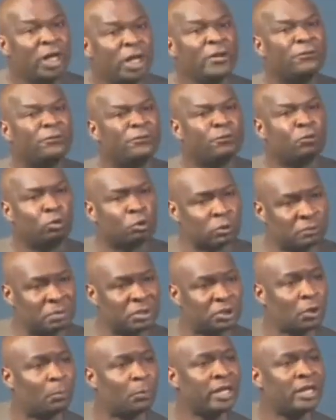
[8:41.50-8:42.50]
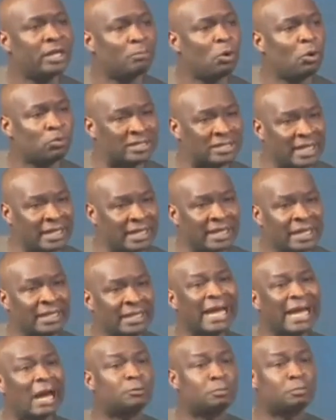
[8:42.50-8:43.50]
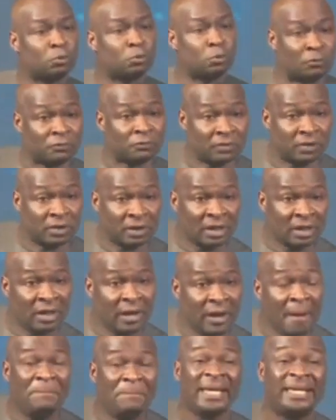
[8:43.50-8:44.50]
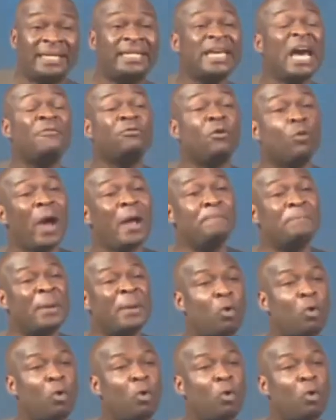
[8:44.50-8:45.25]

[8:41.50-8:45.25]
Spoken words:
fools, Bishop Oyedepo, will say, doubt proof. Be careful when people